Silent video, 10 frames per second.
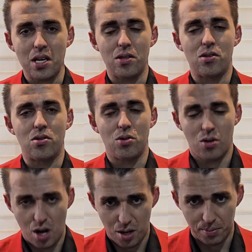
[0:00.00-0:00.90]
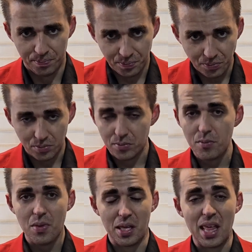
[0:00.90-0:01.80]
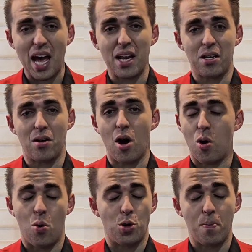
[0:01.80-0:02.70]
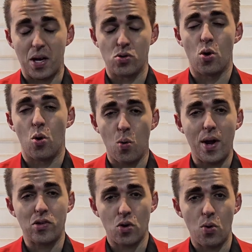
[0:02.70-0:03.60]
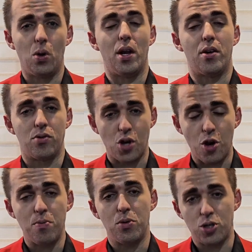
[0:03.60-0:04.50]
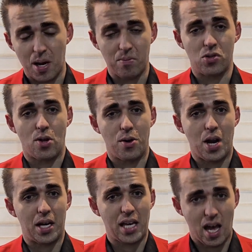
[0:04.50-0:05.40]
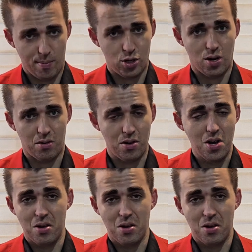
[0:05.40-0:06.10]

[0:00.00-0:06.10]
needs to know that, oh, you must always call a domed gemstone a cabochon.